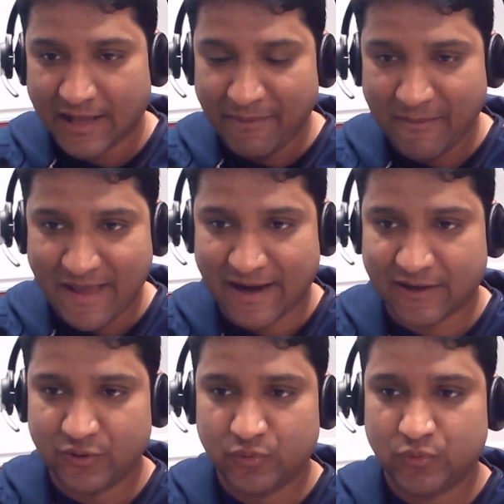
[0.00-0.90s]
Coming
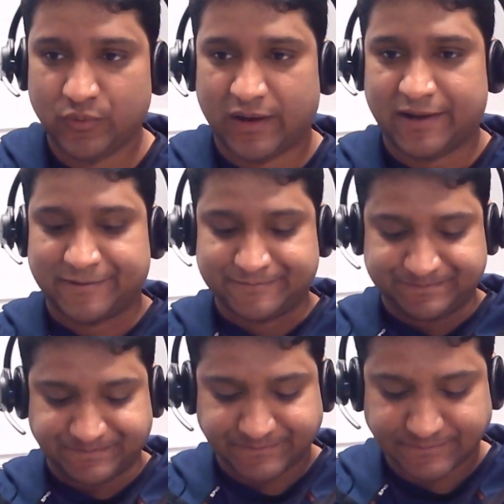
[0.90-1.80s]
back
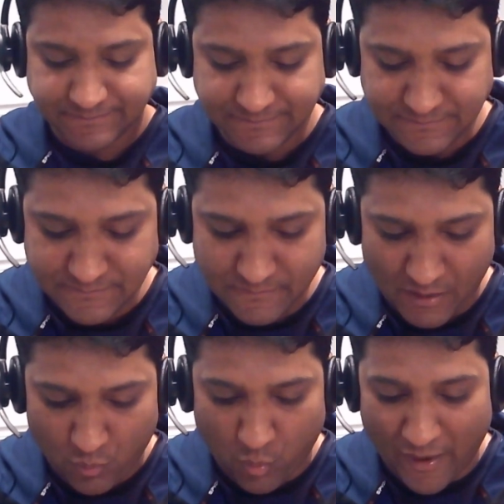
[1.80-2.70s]
to
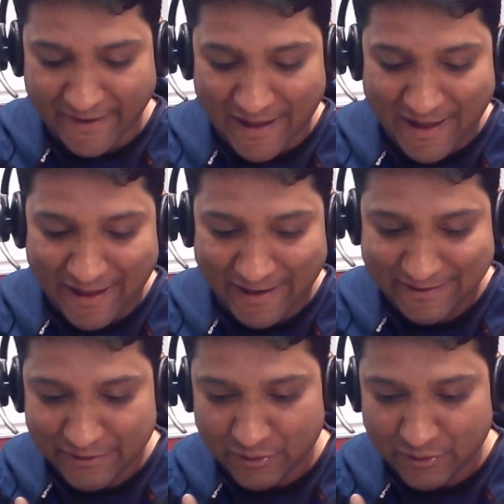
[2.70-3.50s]
what are